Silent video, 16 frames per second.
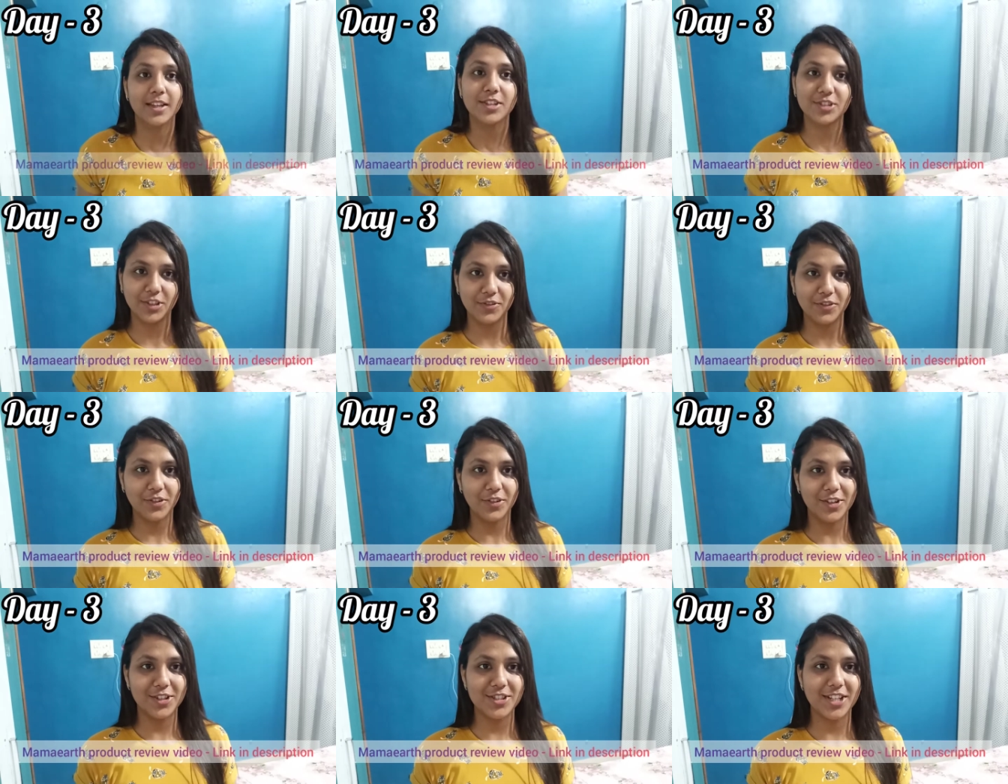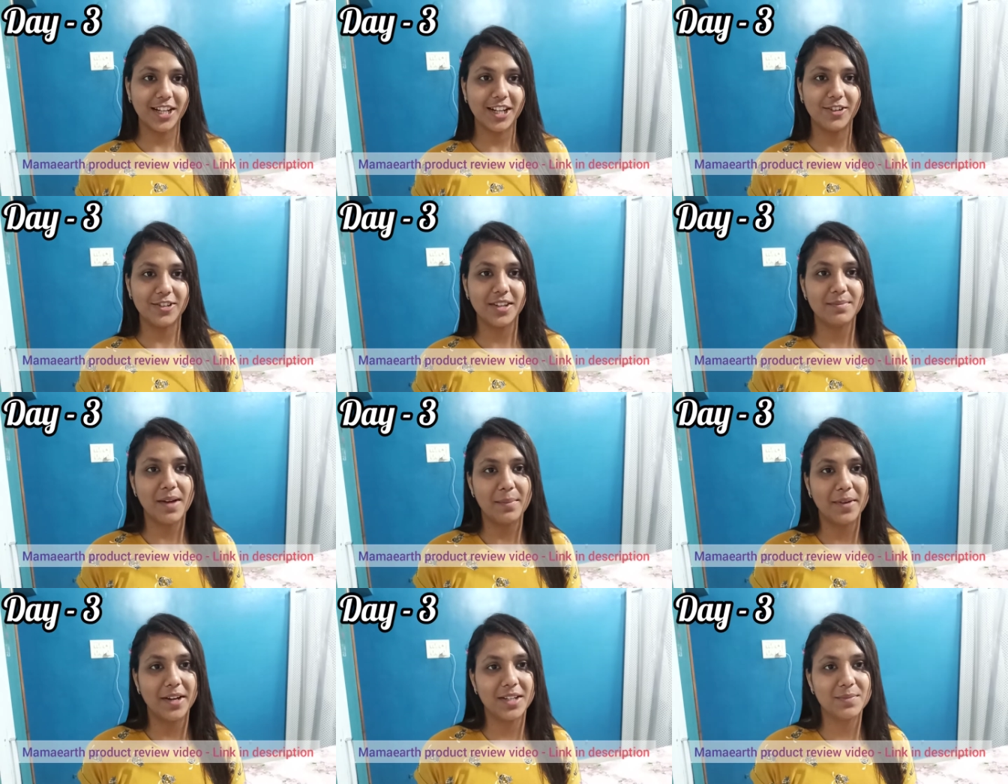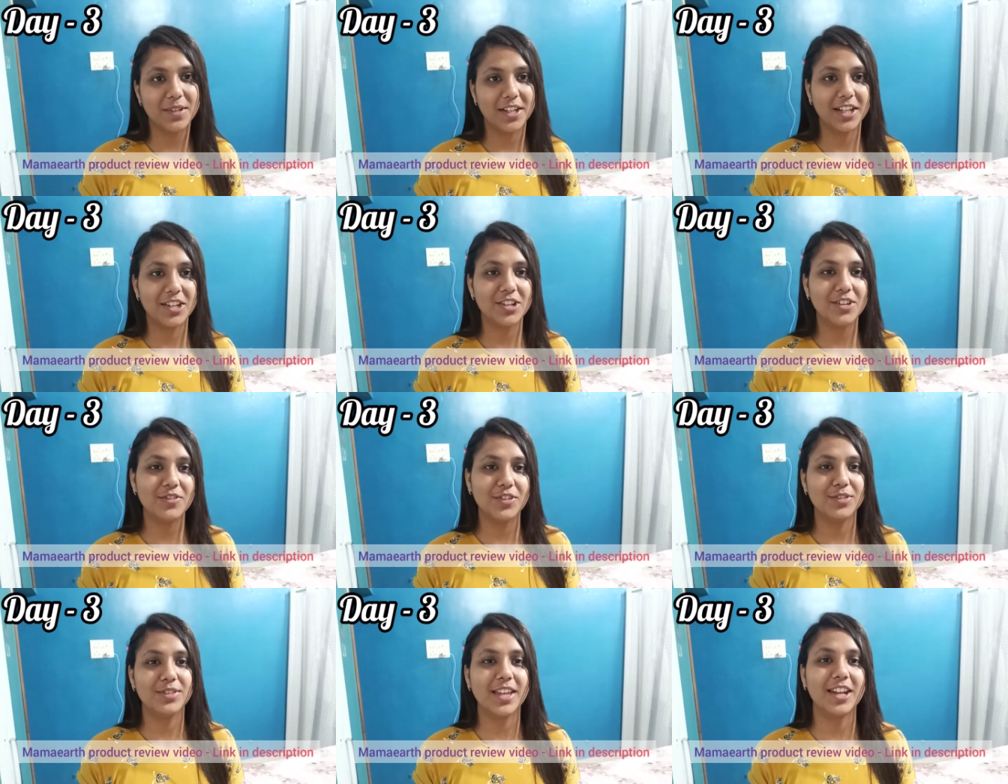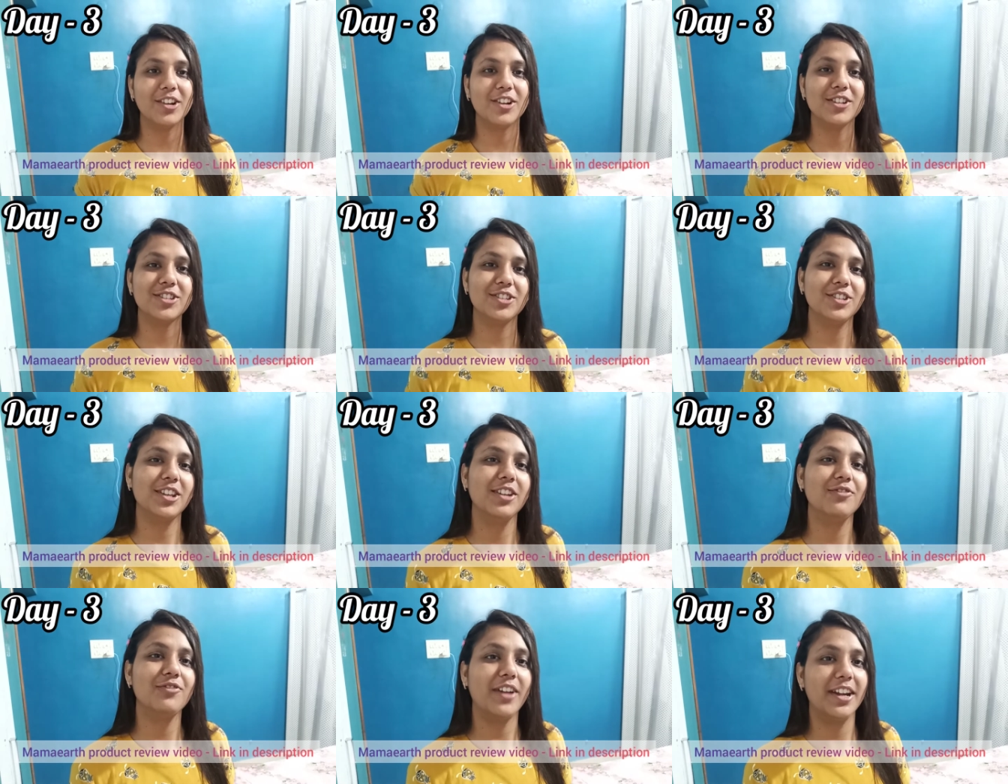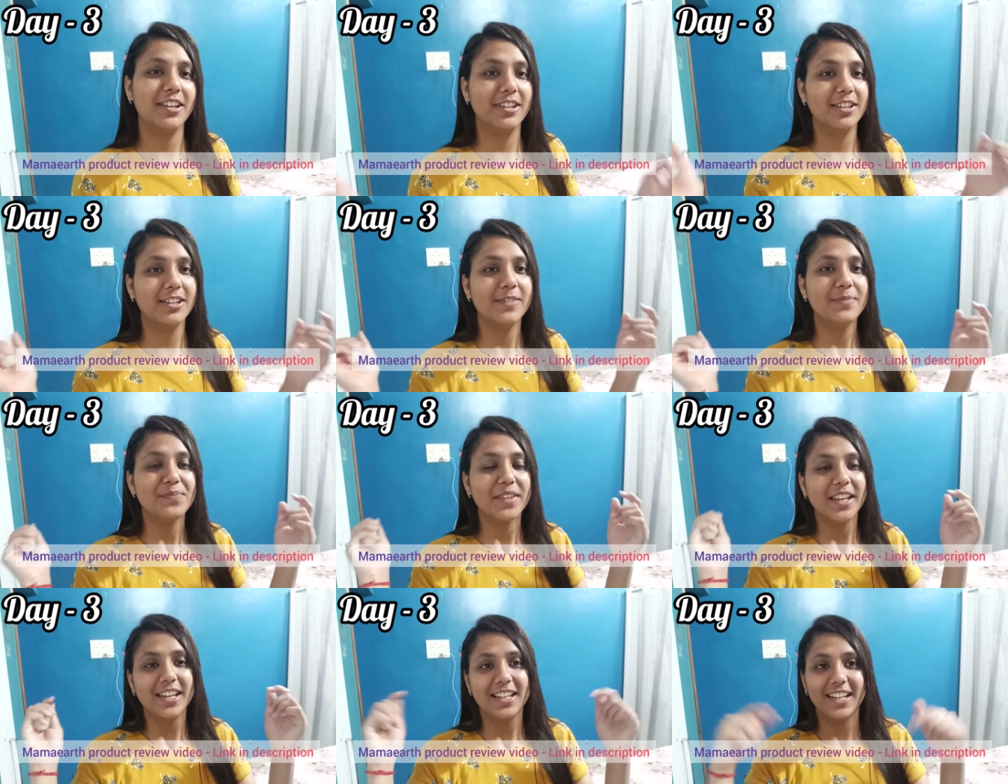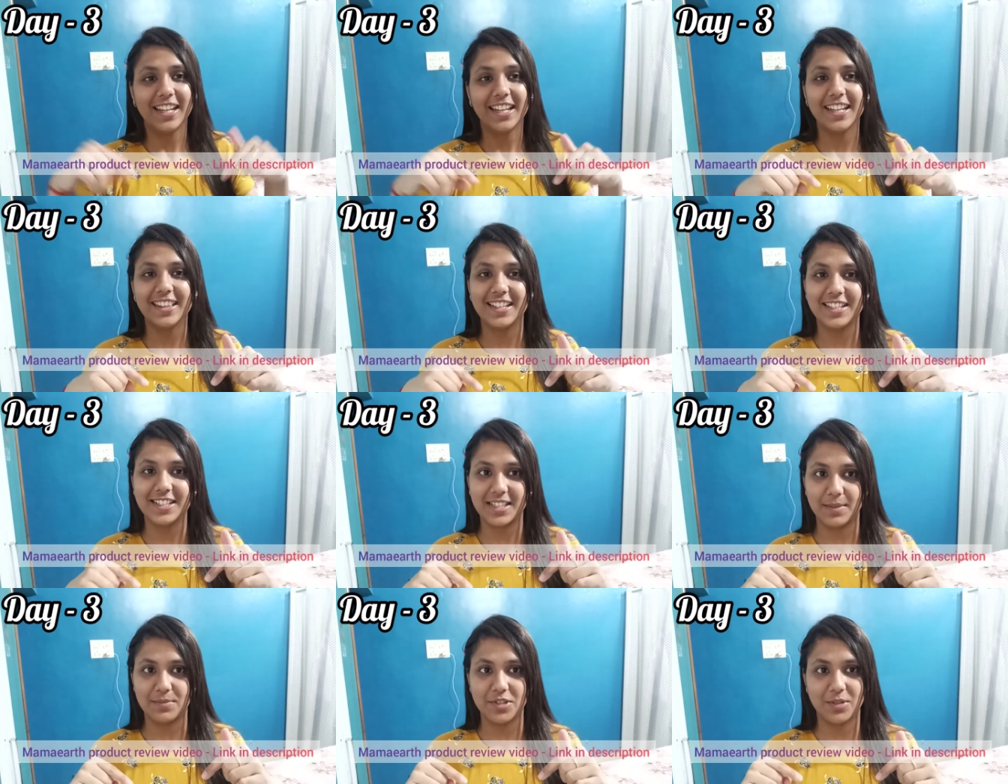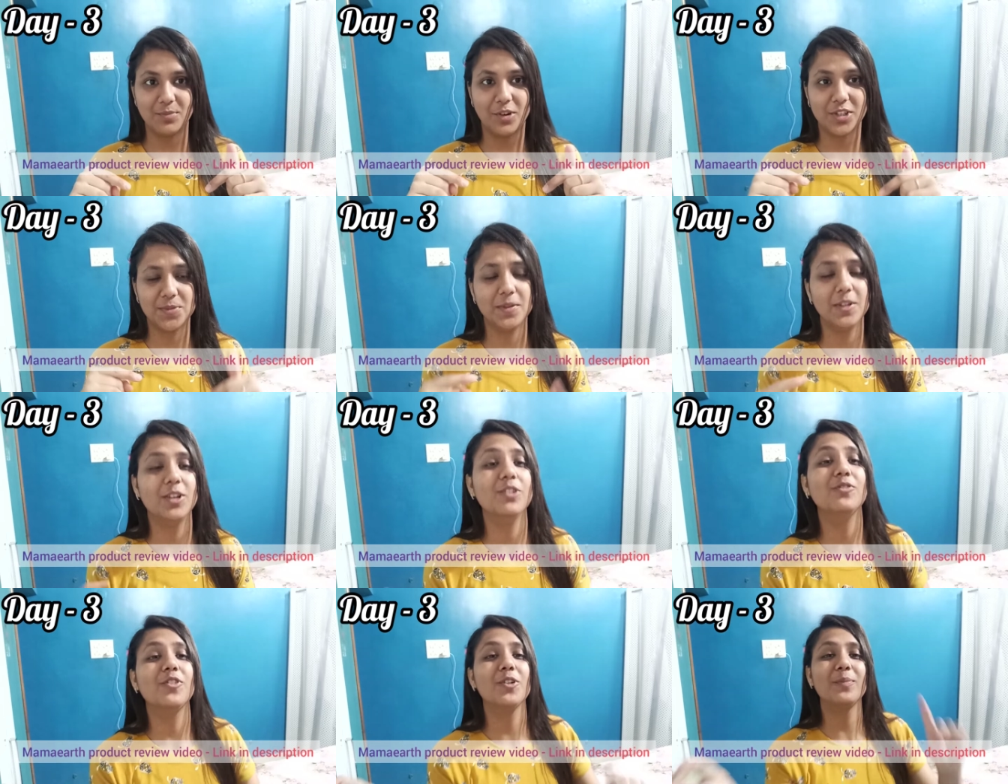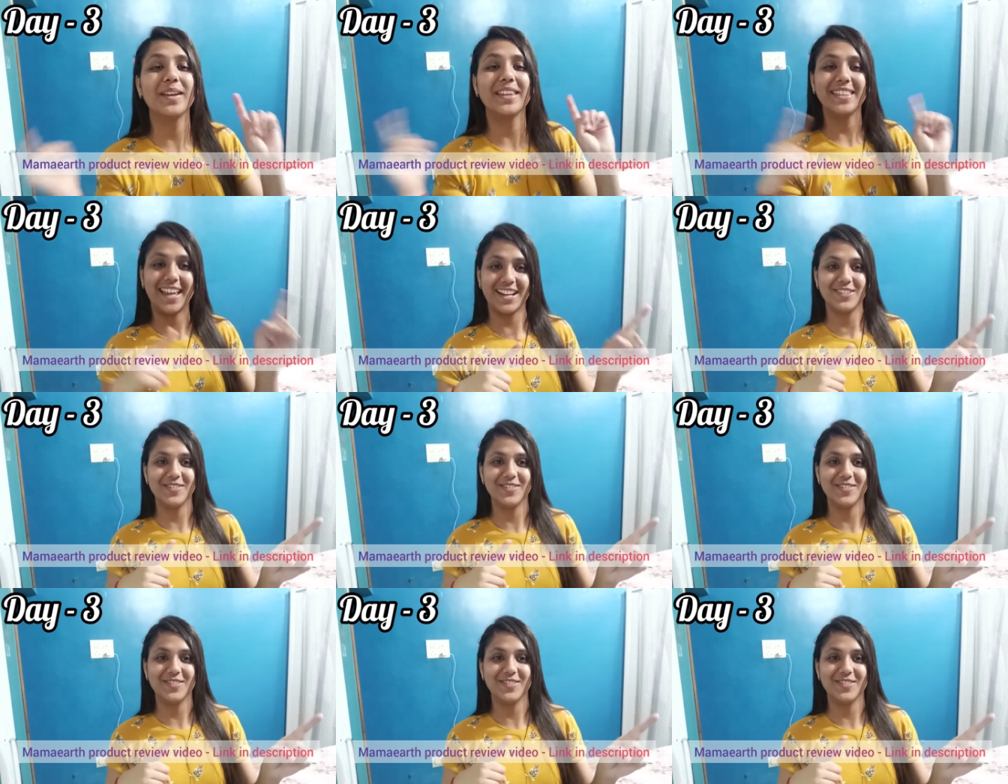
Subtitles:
So if you want to check out the Mamaearth product review, then also you can find the link in the description box below for that